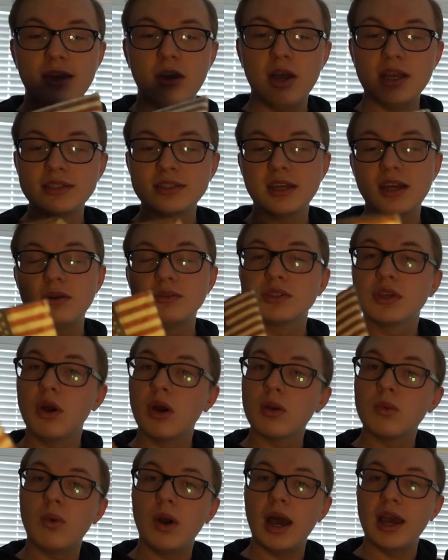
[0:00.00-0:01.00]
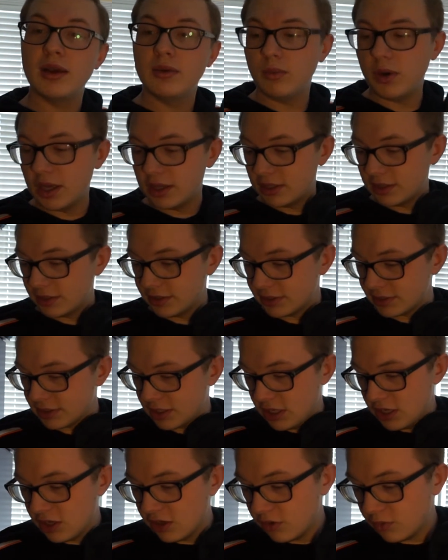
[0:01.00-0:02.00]
know I said I was going
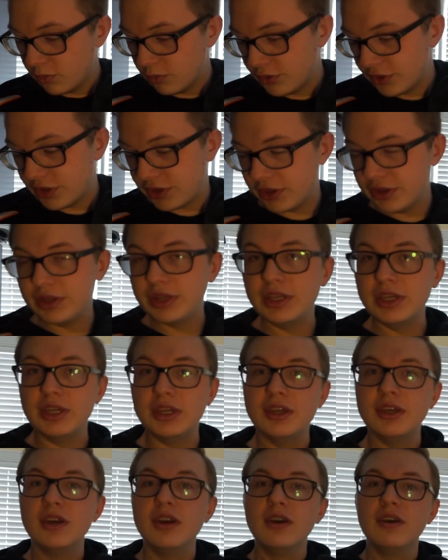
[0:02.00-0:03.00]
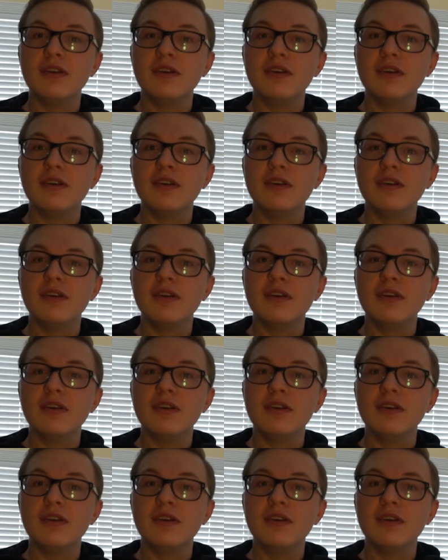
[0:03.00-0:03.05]
walletless with the